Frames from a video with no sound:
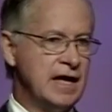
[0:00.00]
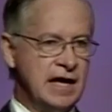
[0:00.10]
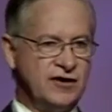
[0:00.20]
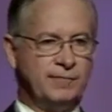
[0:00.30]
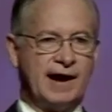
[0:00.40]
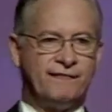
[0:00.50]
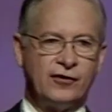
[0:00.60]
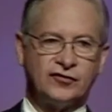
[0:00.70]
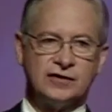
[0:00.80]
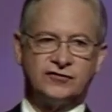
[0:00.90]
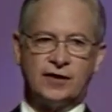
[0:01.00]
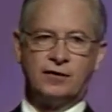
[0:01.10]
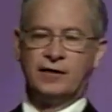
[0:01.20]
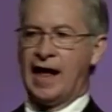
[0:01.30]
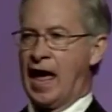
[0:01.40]
Is my first
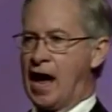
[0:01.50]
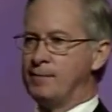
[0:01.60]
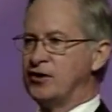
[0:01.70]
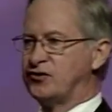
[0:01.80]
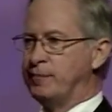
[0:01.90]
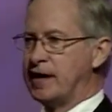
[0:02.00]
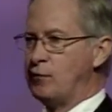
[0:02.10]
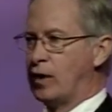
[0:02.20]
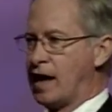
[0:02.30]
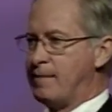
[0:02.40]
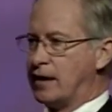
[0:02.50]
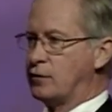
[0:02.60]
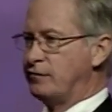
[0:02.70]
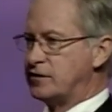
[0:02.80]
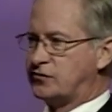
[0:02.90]
concern, how much money will I make
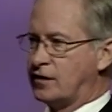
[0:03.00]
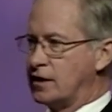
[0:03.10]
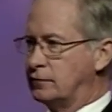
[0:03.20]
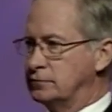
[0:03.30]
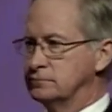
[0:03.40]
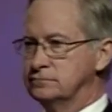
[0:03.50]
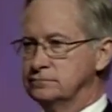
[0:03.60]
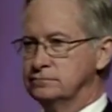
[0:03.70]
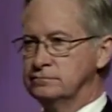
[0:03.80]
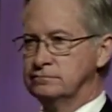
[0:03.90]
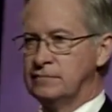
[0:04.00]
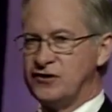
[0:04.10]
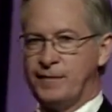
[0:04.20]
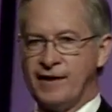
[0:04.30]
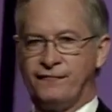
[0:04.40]
on this sale?
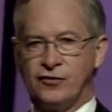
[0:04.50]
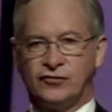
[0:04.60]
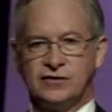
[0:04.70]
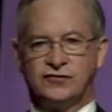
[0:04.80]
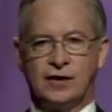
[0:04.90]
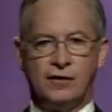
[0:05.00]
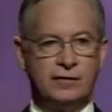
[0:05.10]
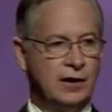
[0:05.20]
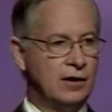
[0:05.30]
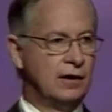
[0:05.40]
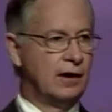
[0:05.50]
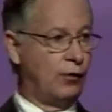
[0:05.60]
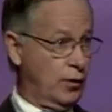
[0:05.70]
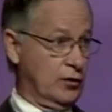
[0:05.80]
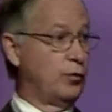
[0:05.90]
Is my first concern, I
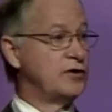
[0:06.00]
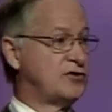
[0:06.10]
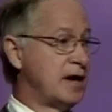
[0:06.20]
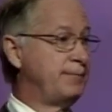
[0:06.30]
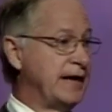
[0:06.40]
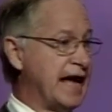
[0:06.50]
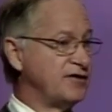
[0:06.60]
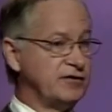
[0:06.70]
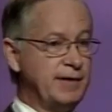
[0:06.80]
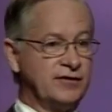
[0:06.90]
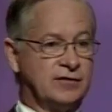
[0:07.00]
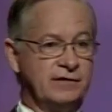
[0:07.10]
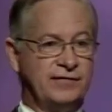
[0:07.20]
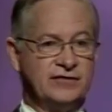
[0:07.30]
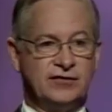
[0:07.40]
wonder which company has the best
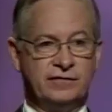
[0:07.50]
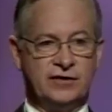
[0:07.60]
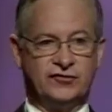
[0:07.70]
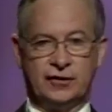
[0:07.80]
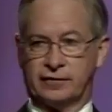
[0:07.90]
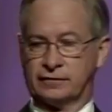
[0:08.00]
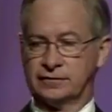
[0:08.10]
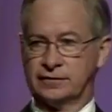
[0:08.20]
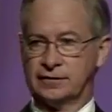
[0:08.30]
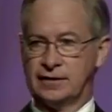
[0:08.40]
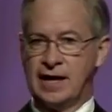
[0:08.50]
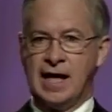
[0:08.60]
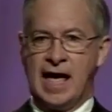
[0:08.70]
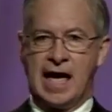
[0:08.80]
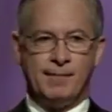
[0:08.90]
convention this year?
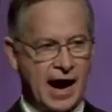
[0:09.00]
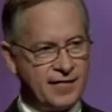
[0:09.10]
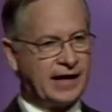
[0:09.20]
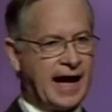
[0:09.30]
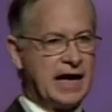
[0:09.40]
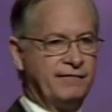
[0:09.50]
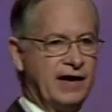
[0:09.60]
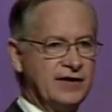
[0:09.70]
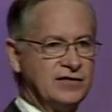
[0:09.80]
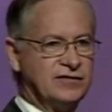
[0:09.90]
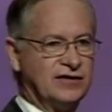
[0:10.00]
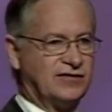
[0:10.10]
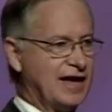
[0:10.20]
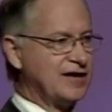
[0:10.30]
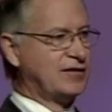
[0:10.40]
Am I the kind of agent that
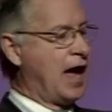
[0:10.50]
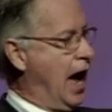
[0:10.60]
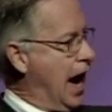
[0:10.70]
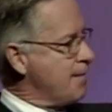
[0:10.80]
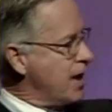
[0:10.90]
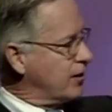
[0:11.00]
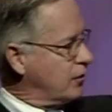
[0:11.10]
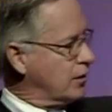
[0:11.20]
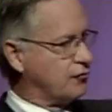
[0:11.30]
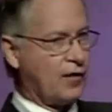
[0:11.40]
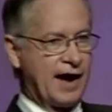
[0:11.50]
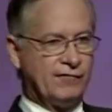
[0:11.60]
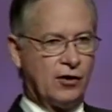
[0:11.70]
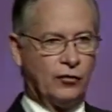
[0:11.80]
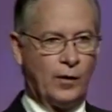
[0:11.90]
says, I'm not going to drive
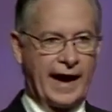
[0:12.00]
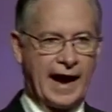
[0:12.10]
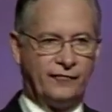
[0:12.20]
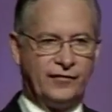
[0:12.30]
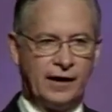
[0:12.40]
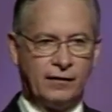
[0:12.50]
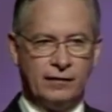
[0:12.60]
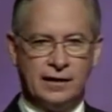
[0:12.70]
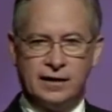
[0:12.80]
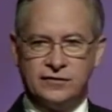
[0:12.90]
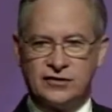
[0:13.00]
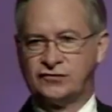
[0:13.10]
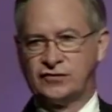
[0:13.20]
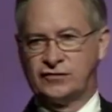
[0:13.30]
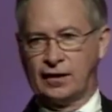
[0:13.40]
all the way out there just
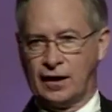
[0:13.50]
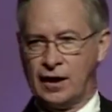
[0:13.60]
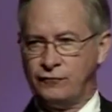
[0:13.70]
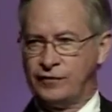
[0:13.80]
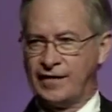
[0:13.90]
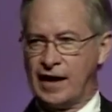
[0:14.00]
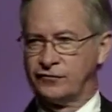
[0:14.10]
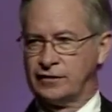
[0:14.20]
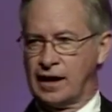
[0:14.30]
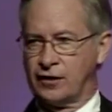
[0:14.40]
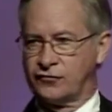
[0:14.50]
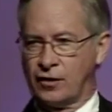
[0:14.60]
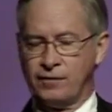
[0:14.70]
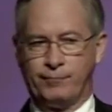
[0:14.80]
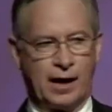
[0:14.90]
to sell a $100,000
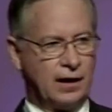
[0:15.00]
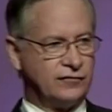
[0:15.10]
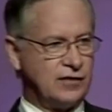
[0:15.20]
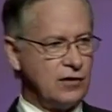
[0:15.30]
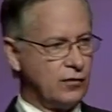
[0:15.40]
term policy on a